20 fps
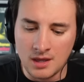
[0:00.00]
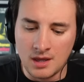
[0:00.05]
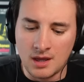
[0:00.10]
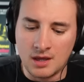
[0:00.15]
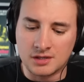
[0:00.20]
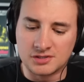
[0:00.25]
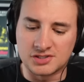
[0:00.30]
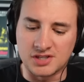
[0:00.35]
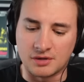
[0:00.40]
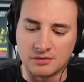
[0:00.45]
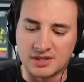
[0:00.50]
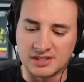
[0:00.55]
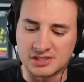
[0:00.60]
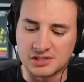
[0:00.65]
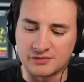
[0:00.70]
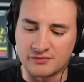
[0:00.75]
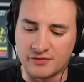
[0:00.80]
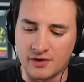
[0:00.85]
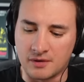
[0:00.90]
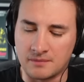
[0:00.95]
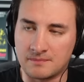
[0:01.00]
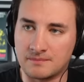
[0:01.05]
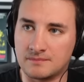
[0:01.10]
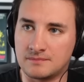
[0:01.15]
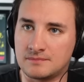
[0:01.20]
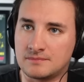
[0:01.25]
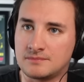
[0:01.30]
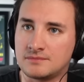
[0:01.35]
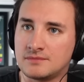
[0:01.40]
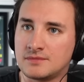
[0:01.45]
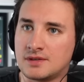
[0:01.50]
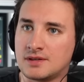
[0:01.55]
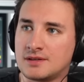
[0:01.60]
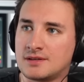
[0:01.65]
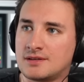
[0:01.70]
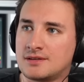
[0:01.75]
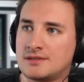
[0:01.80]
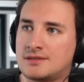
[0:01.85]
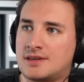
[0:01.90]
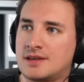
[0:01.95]
So this guilty, is from,
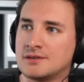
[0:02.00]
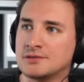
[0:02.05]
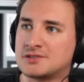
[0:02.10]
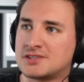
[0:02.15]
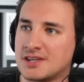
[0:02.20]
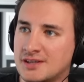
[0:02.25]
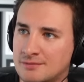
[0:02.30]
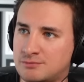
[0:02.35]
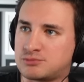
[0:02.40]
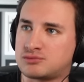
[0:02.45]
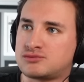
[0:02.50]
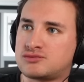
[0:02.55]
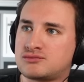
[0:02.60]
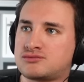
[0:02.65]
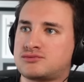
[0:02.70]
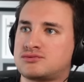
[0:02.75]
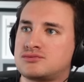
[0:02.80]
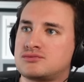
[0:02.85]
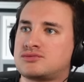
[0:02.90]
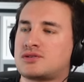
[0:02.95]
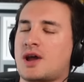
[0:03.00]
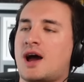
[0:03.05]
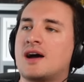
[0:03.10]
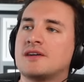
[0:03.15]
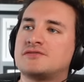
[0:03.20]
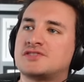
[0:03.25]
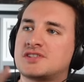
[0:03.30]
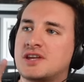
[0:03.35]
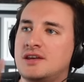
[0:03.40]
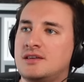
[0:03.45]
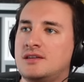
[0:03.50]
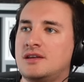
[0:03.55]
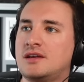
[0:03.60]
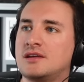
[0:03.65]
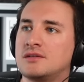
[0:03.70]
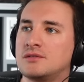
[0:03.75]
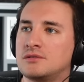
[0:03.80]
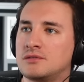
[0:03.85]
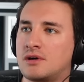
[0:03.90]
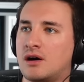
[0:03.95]
guilty, guilty. Oh. I've seen you
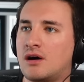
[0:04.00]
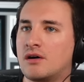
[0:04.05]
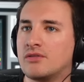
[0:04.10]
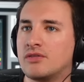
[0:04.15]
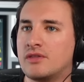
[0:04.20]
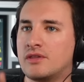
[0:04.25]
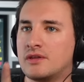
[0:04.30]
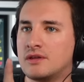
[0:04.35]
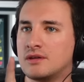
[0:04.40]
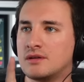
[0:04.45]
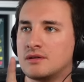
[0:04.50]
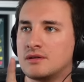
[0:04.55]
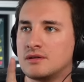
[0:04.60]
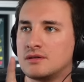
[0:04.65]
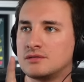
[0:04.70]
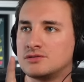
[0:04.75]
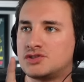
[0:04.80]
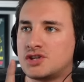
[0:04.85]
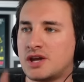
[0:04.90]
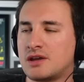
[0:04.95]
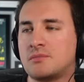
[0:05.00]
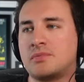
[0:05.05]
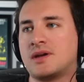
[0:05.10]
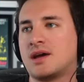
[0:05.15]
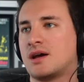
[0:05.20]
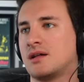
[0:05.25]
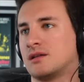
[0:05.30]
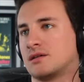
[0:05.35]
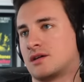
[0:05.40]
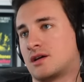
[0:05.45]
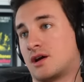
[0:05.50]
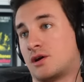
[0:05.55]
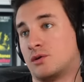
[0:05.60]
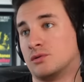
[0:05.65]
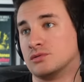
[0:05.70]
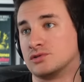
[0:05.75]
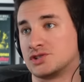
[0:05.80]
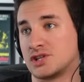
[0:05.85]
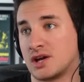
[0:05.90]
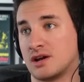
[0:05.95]
yeah. on the JBL and
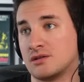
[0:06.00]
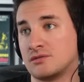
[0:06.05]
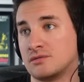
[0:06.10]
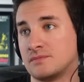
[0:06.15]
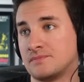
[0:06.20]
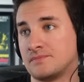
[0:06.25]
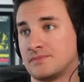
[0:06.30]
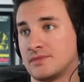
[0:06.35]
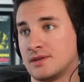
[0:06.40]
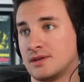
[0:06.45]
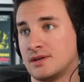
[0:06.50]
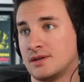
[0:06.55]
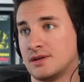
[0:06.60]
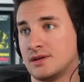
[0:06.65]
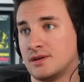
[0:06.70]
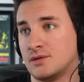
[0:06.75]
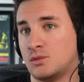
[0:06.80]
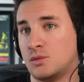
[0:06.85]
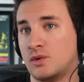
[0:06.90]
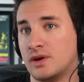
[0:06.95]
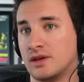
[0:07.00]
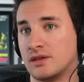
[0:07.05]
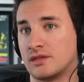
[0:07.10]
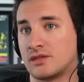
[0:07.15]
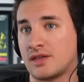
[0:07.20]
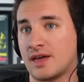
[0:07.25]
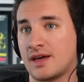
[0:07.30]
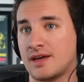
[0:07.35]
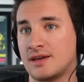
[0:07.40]
Cole show with yeah.